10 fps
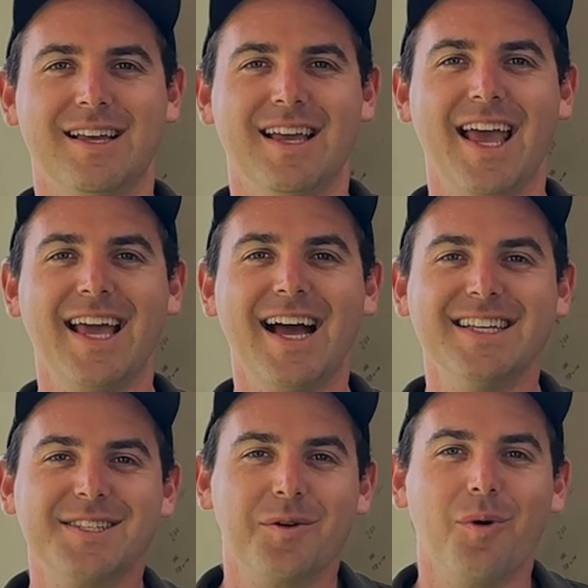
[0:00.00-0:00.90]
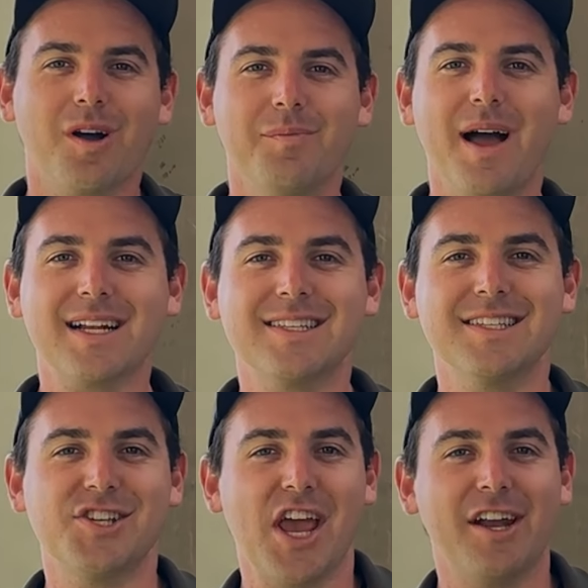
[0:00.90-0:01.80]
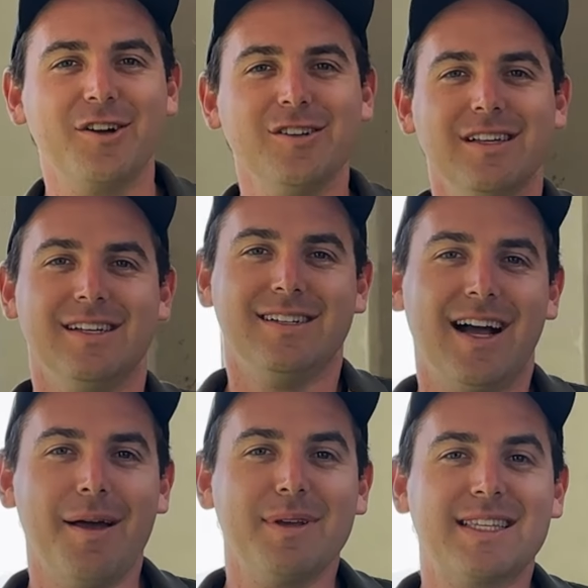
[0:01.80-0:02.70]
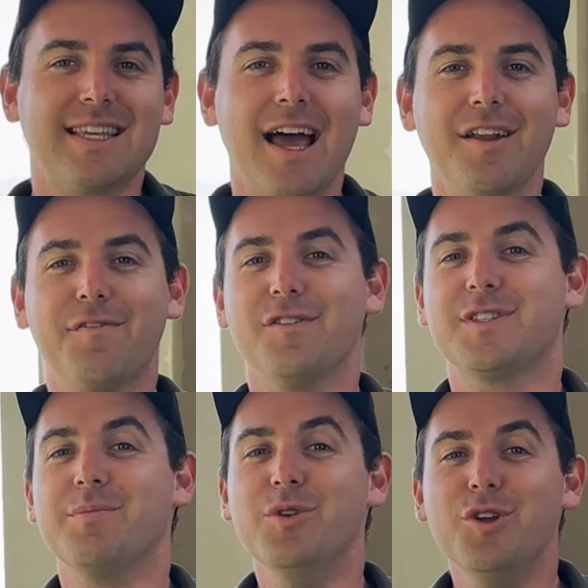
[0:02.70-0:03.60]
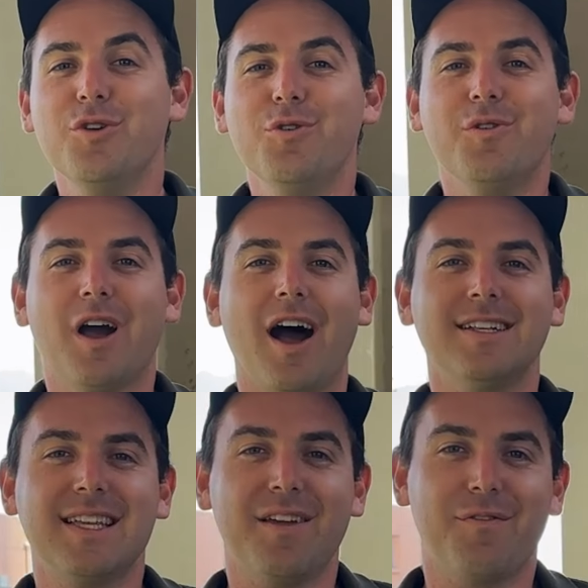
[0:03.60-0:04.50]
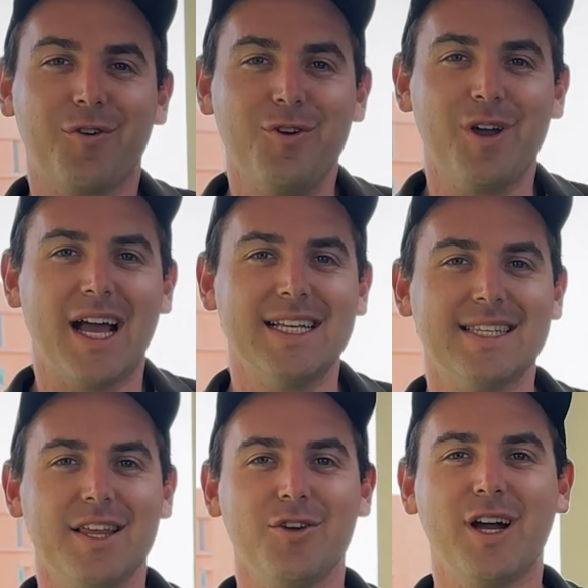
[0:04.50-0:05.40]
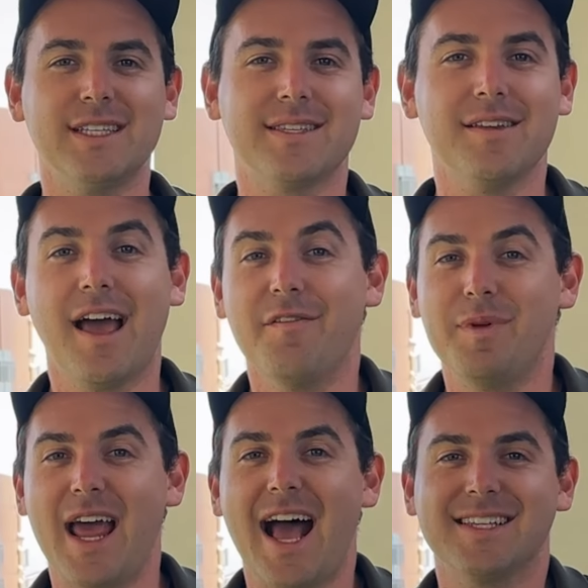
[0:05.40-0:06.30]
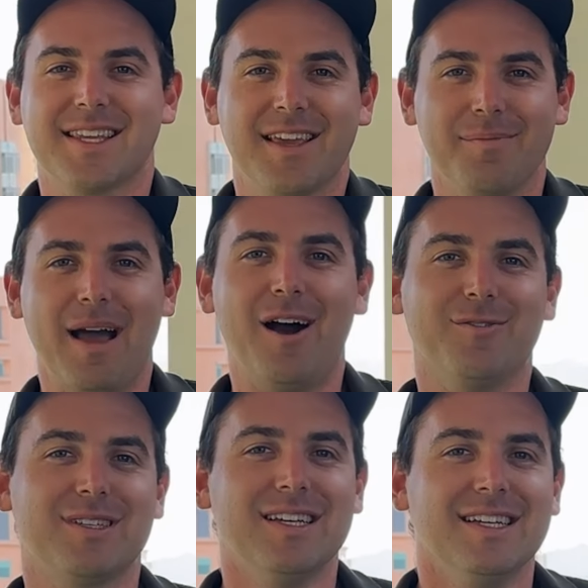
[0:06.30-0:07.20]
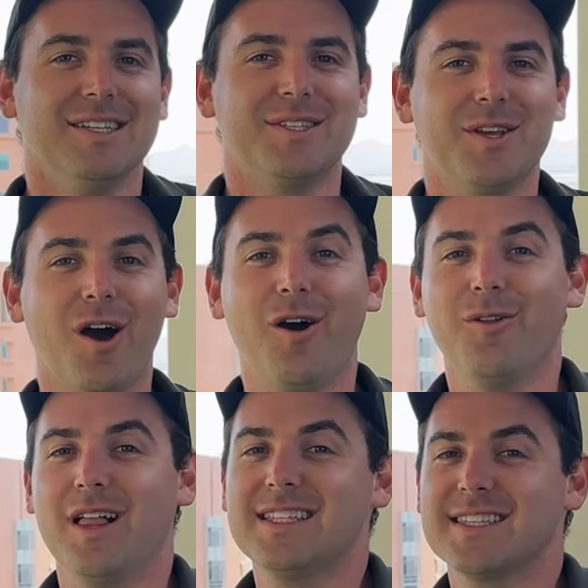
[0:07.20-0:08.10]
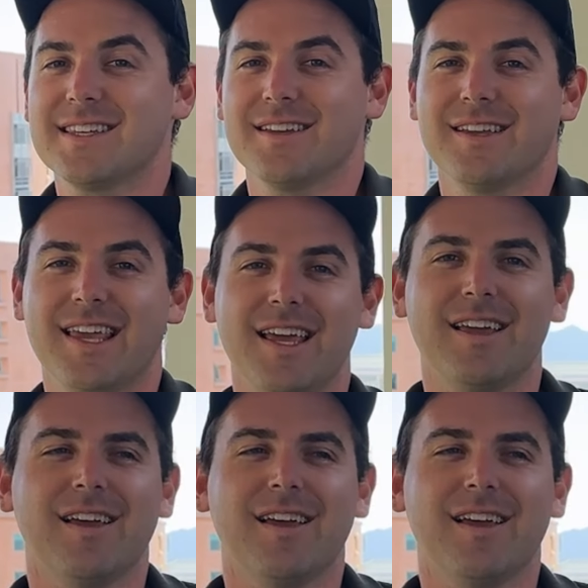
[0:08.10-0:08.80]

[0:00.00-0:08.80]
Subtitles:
Hey guys, welcome back to the channel. I'm excited for some new content for you guys that you guys have been asking about. So let's get,